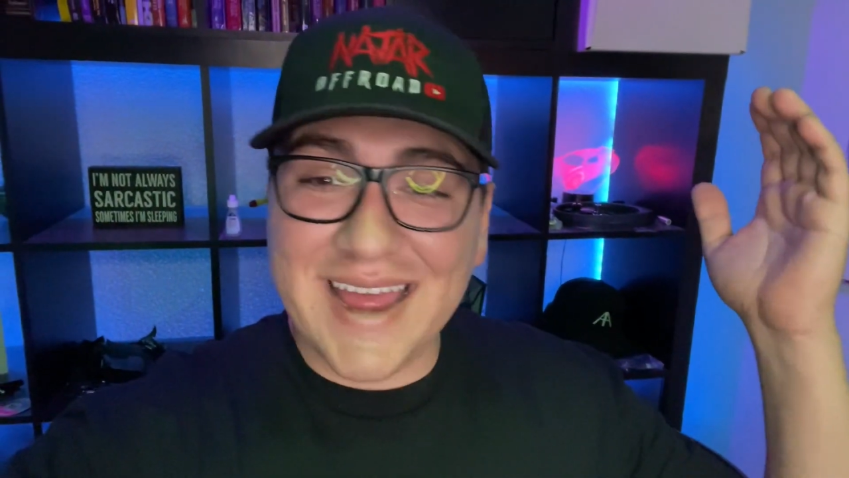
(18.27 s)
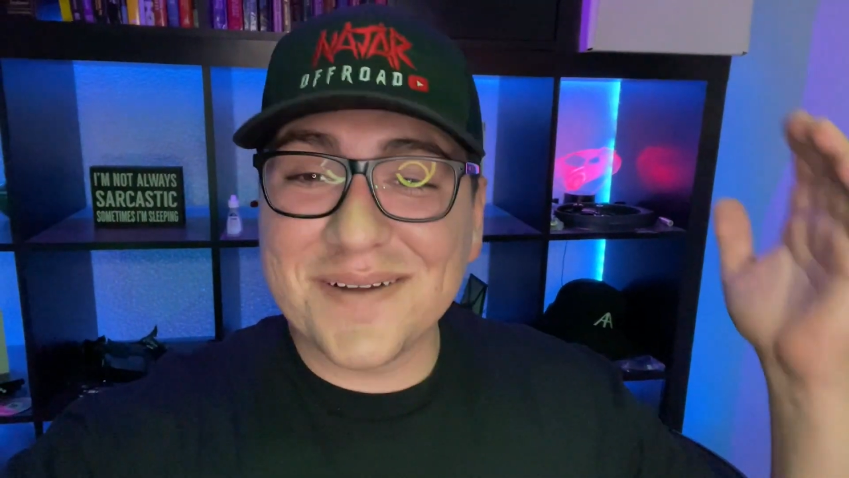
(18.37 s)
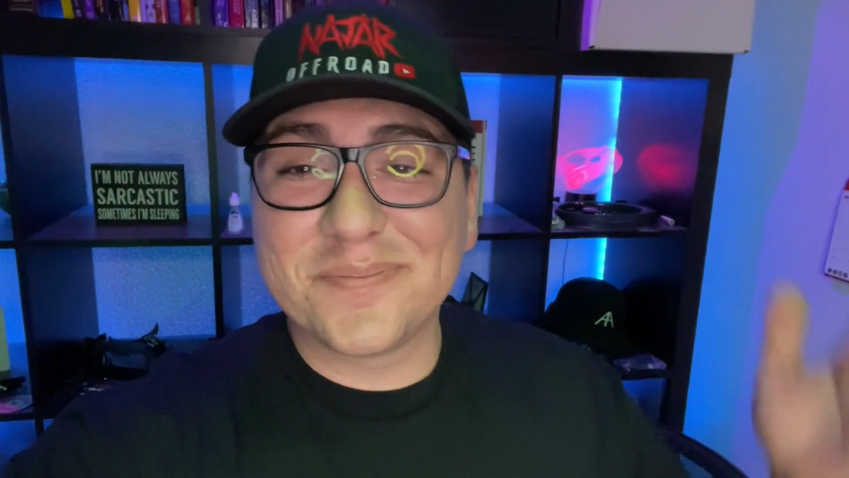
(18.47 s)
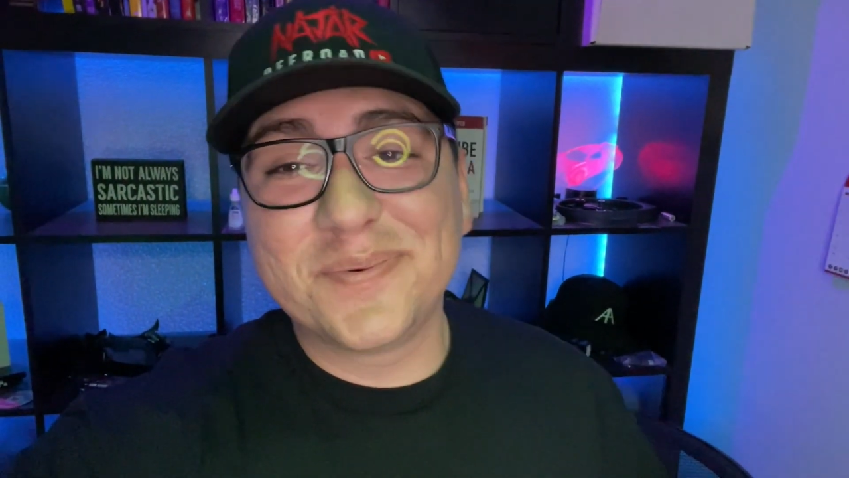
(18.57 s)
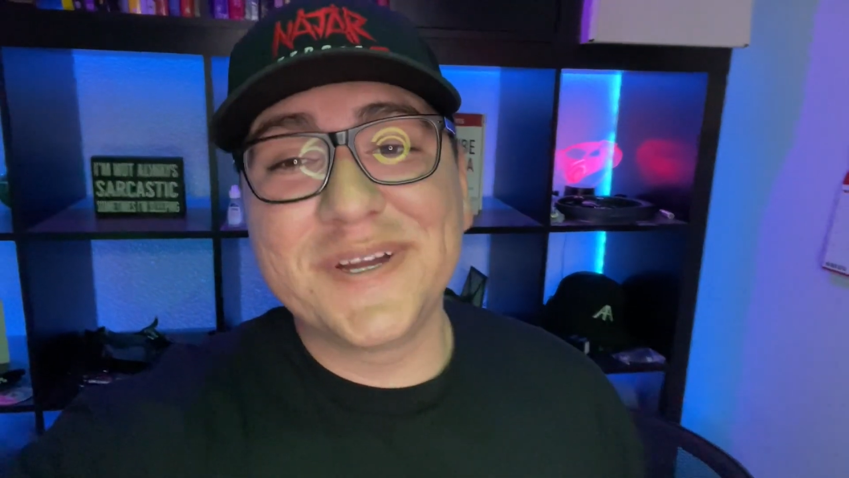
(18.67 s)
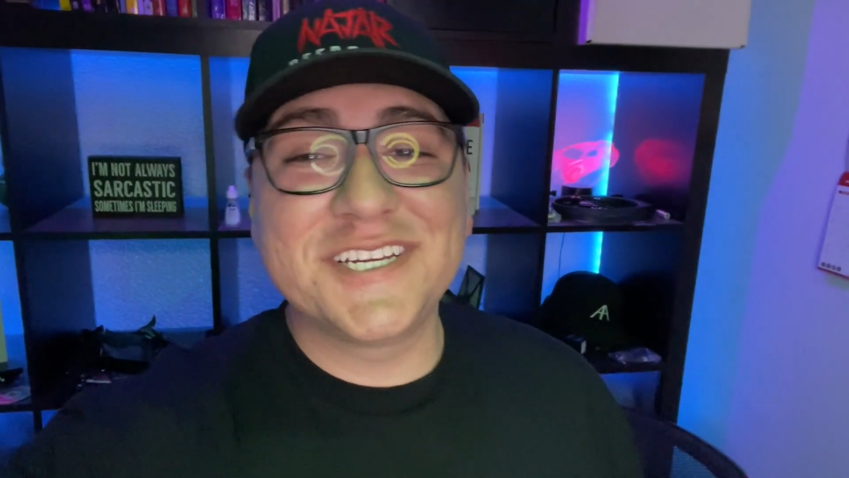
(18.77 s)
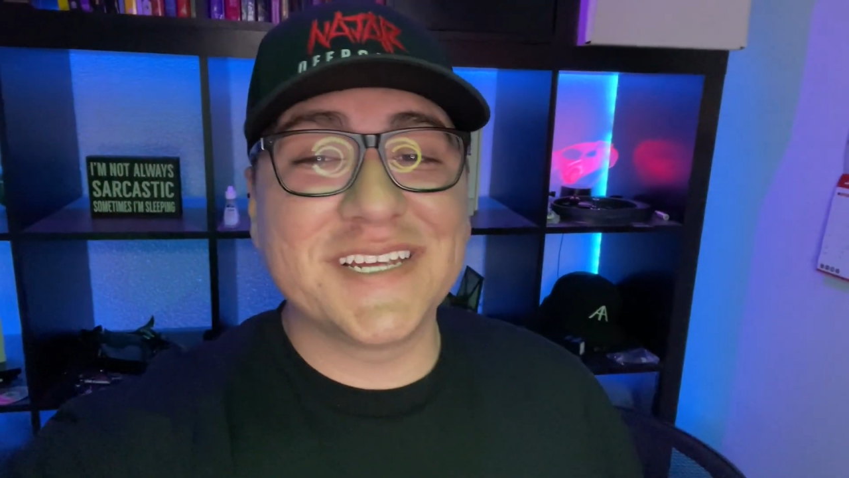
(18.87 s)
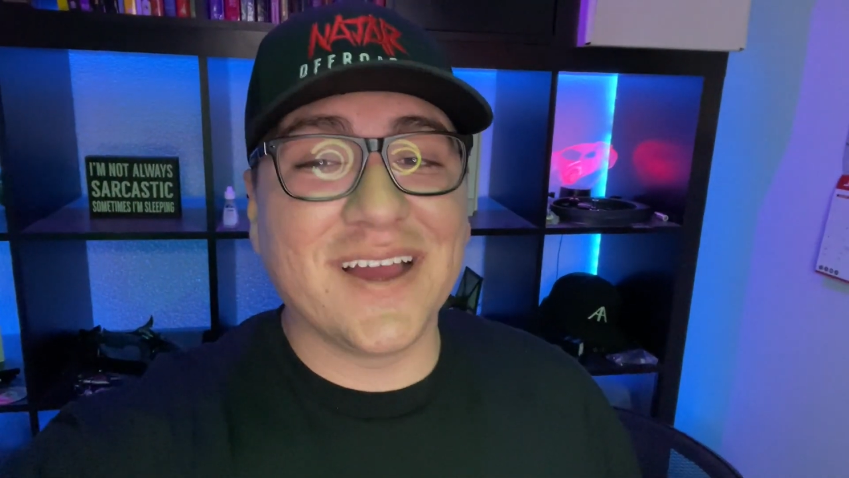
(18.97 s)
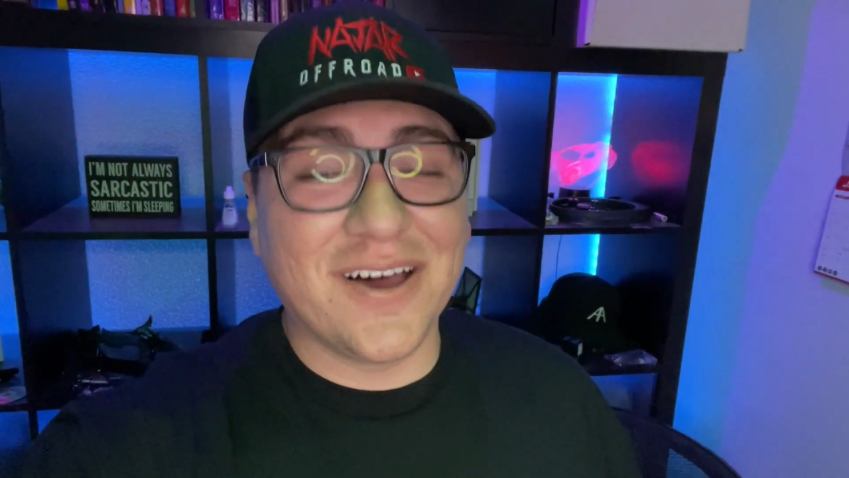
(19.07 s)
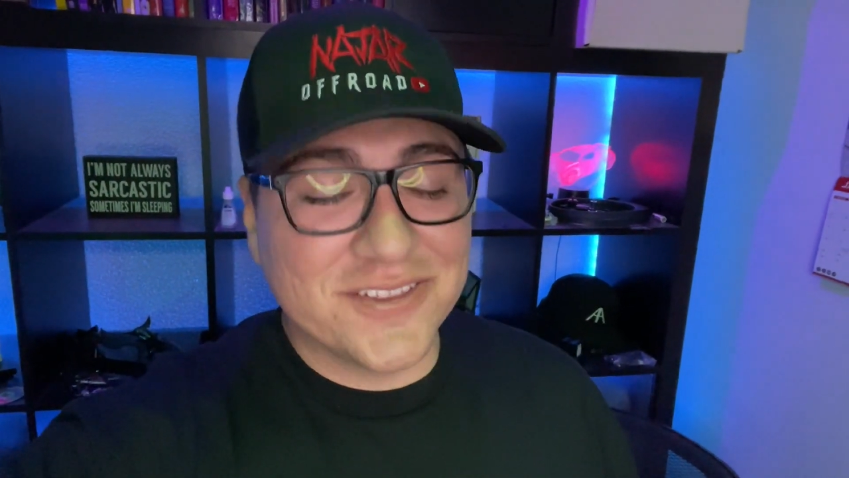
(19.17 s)

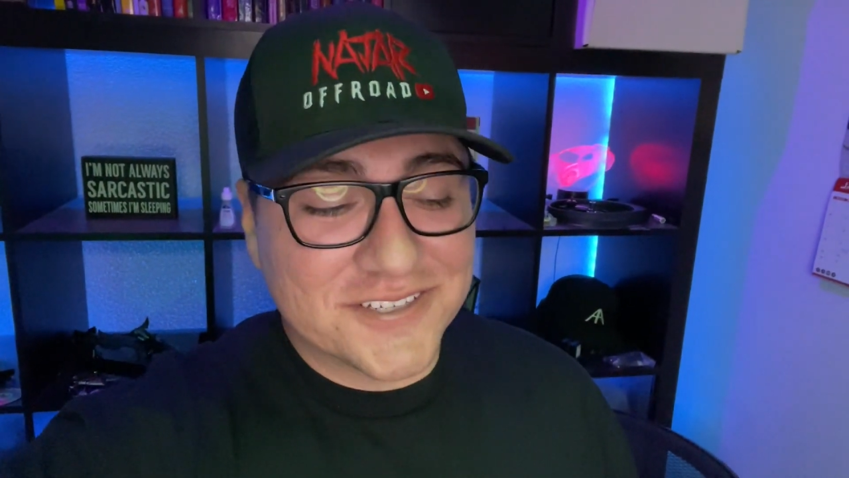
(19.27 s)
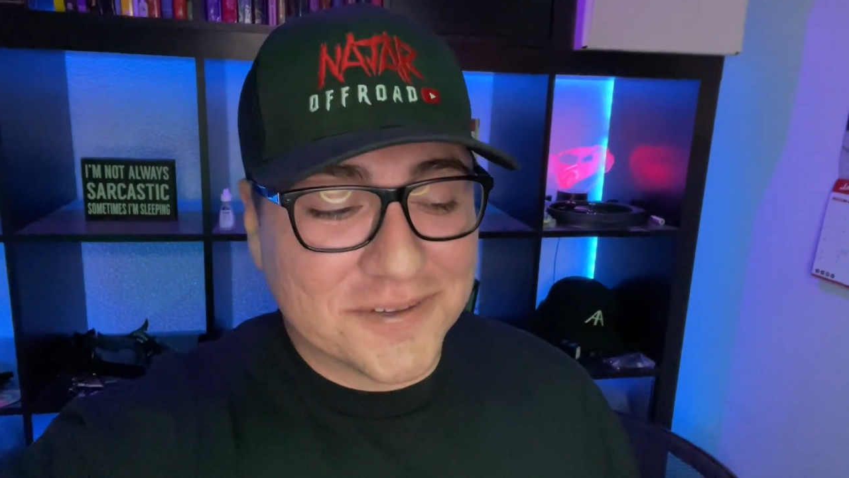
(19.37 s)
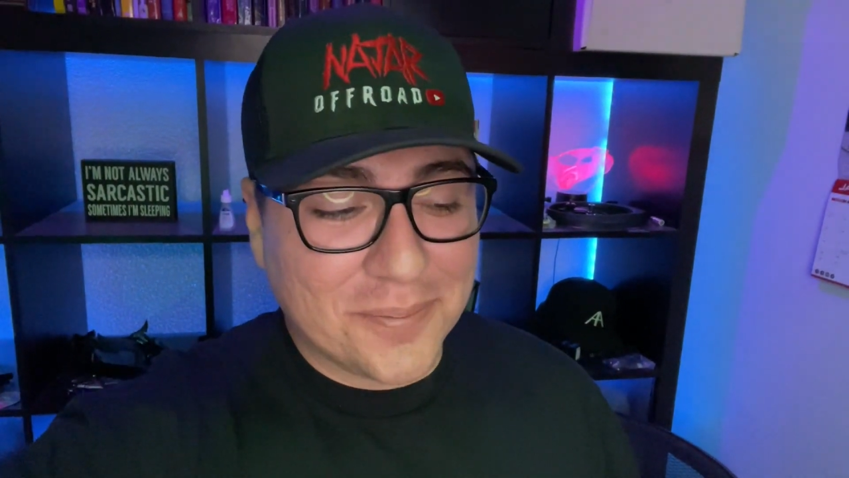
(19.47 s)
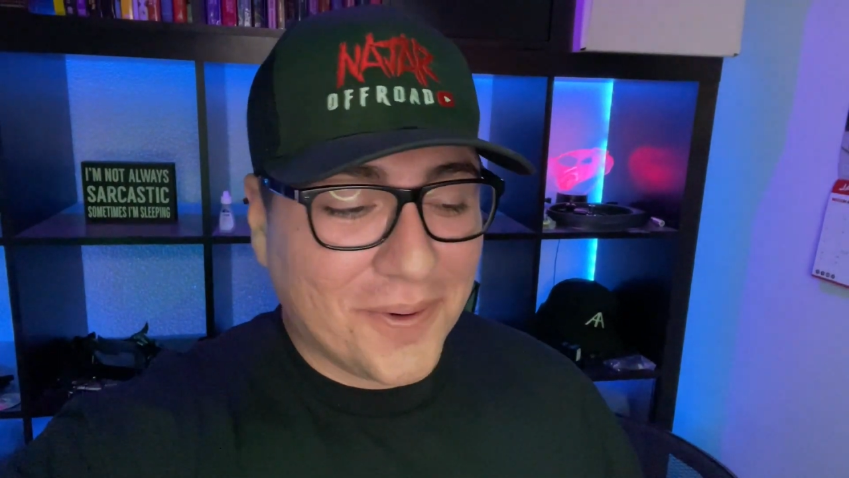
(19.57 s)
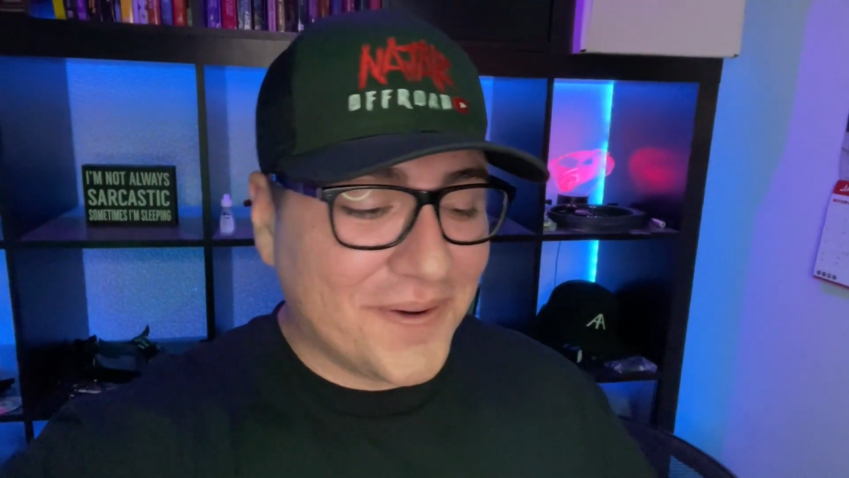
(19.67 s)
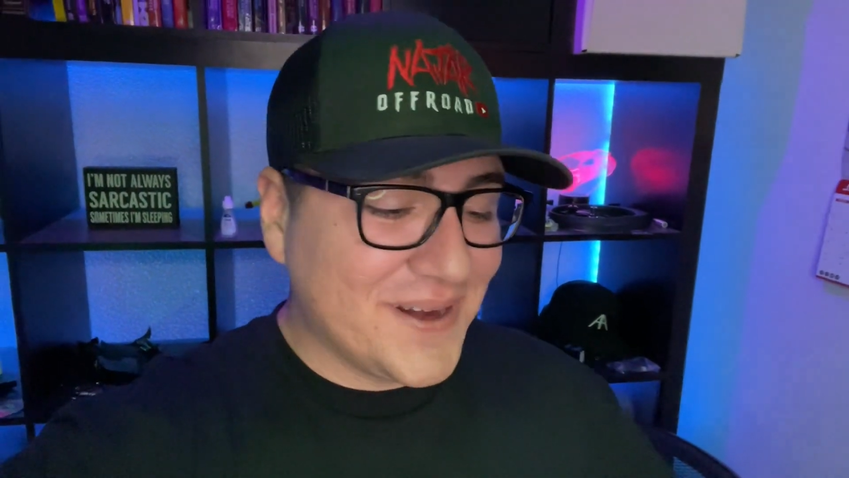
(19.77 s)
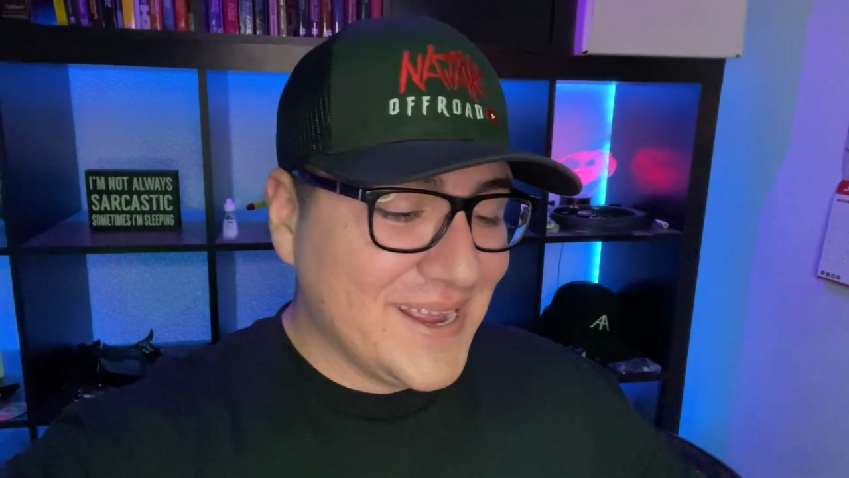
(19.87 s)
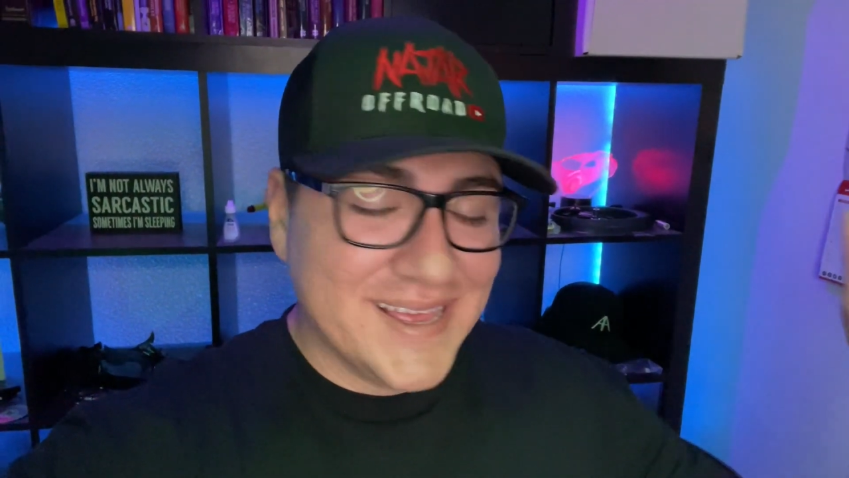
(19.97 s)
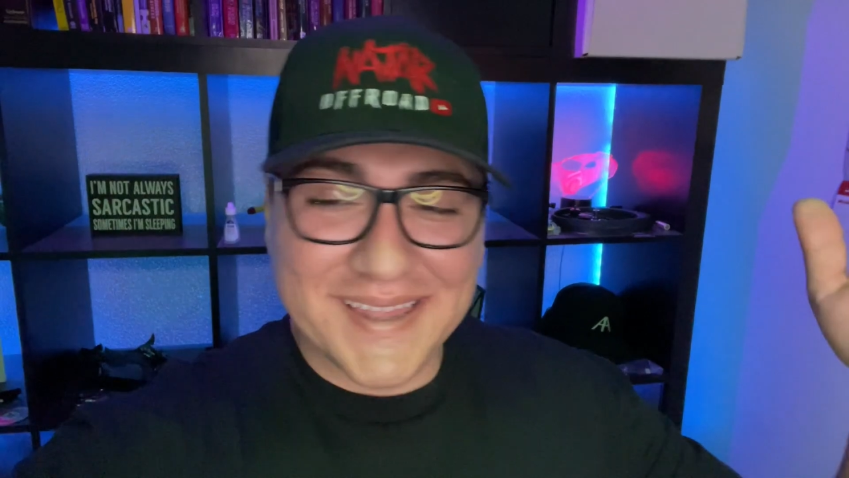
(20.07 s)
appreciate all the support.